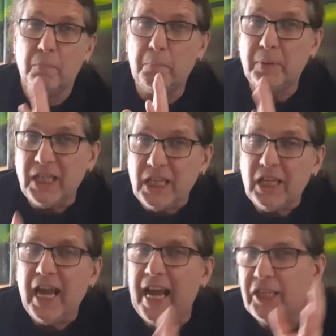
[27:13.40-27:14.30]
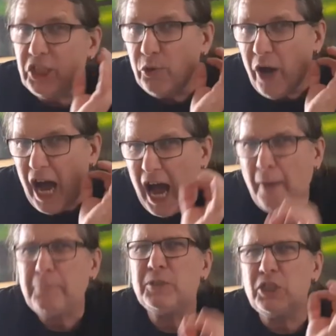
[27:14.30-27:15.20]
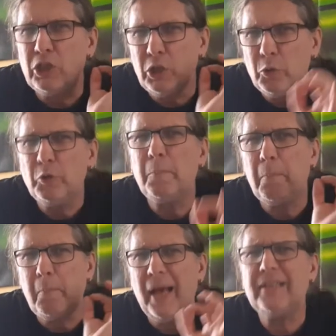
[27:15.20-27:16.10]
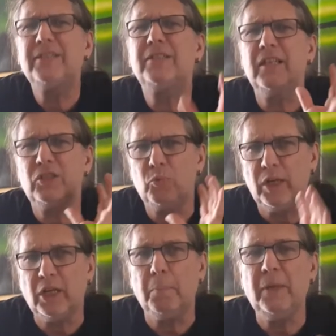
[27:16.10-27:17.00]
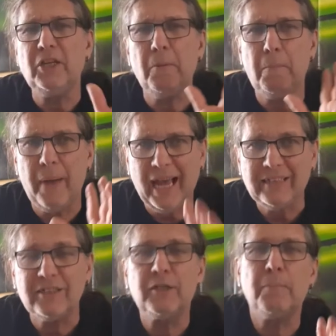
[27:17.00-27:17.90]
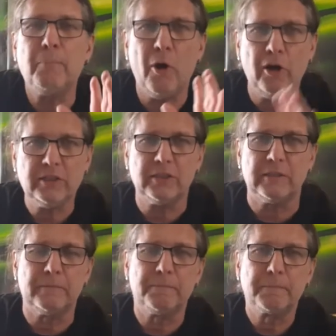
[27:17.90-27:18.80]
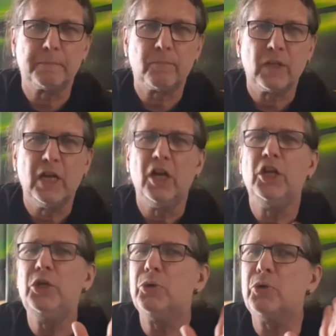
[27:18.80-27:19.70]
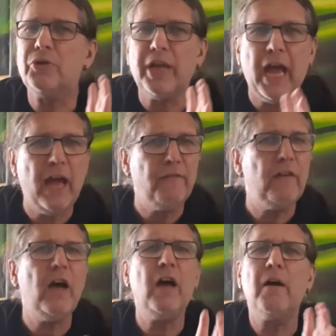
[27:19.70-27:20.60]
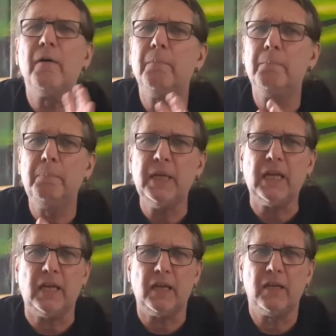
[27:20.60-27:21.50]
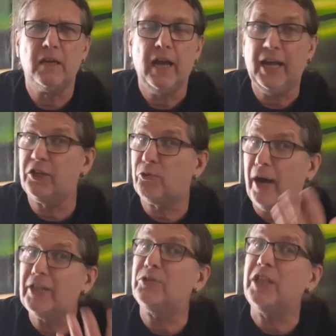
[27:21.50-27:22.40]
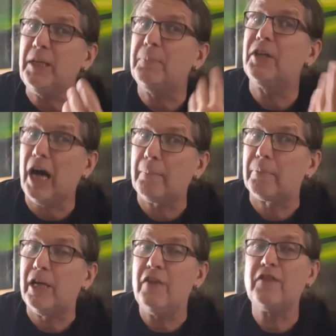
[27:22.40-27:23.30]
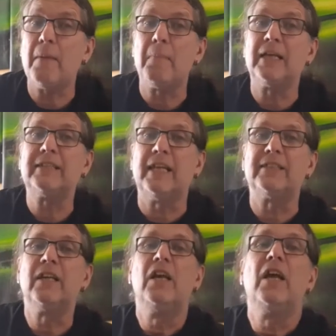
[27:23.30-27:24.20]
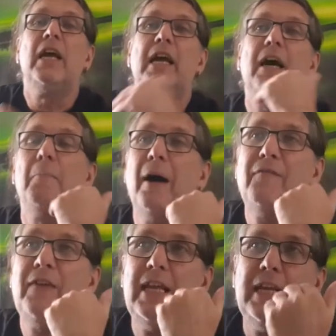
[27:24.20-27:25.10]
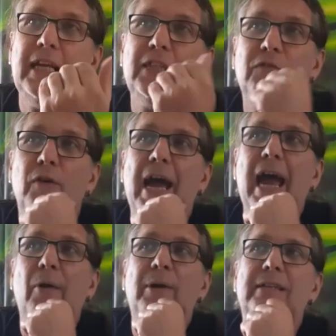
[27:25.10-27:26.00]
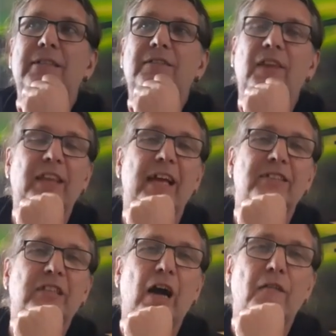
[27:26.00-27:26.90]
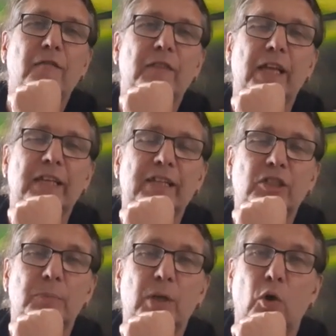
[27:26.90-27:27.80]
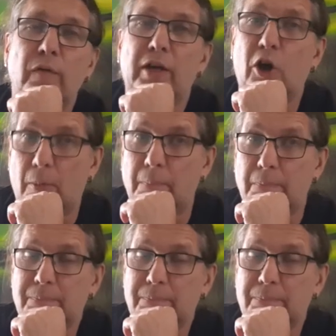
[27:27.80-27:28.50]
Be at your absolute best this week. Be the best person you could ever be and try to keep it up, if that makes sense. My feeling is for Aries is that there's stuff that needs to be overcome.